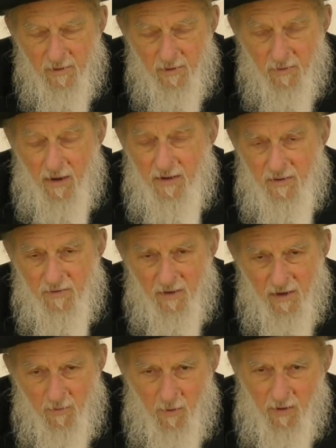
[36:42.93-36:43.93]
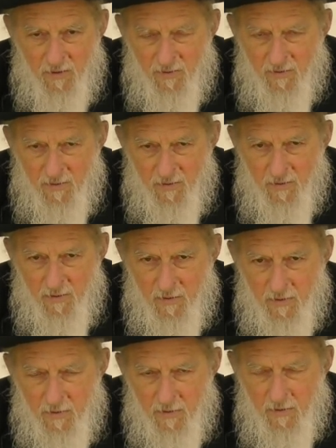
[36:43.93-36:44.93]
The greatness that he was.
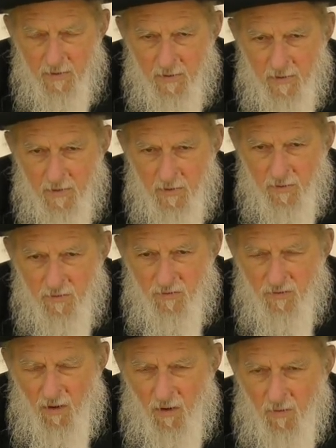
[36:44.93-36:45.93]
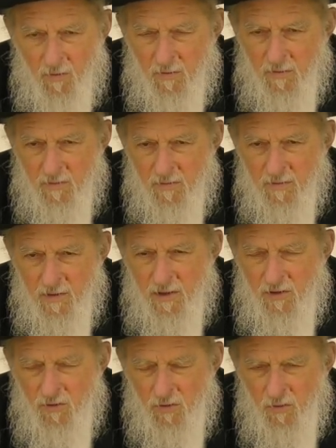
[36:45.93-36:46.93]
So, he
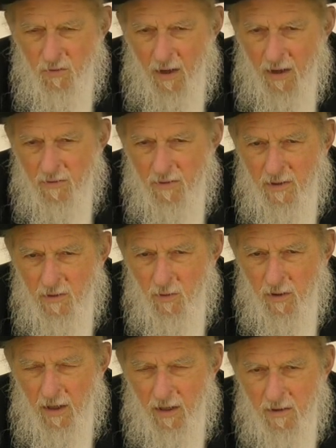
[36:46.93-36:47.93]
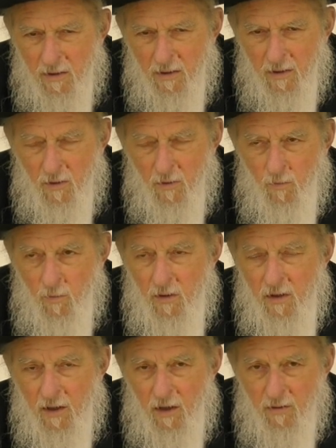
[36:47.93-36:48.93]
too, how did he look at it? One of
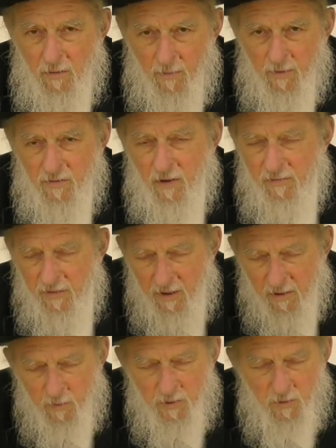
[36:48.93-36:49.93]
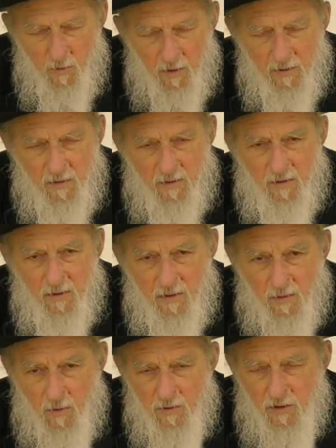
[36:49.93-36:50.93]
the Ger Rebbes, I forget which one,
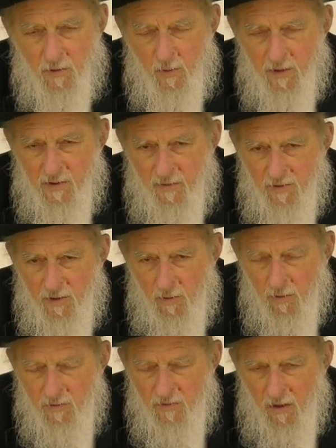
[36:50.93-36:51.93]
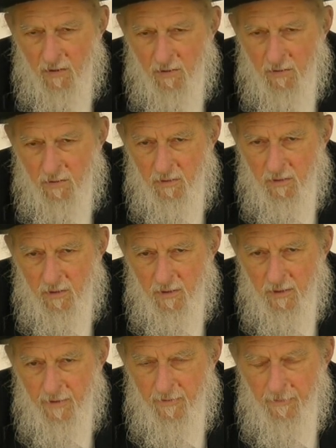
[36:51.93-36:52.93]
lost a 27-year-old son.
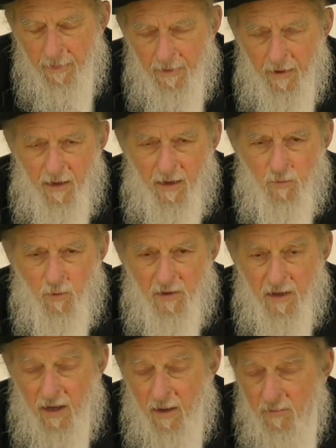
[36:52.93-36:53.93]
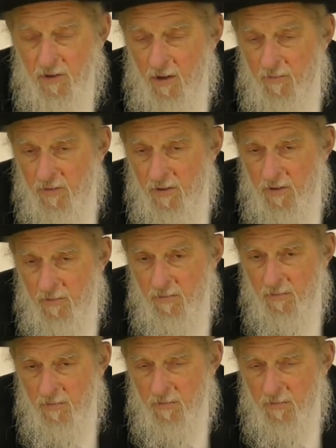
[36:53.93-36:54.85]
And when they came to comfort him,